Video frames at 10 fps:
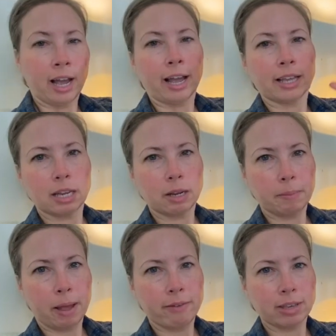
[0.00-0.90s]
I ended
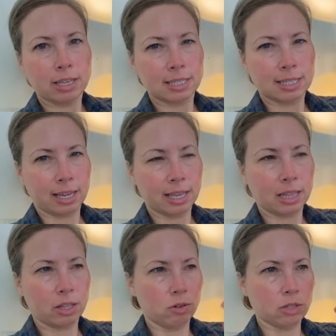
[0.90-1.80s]
up having a
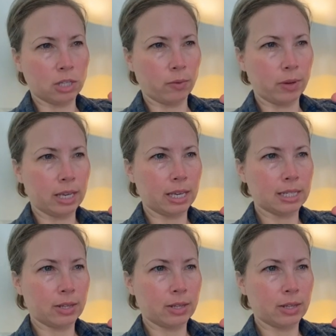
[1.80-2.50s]
second little sewing kit,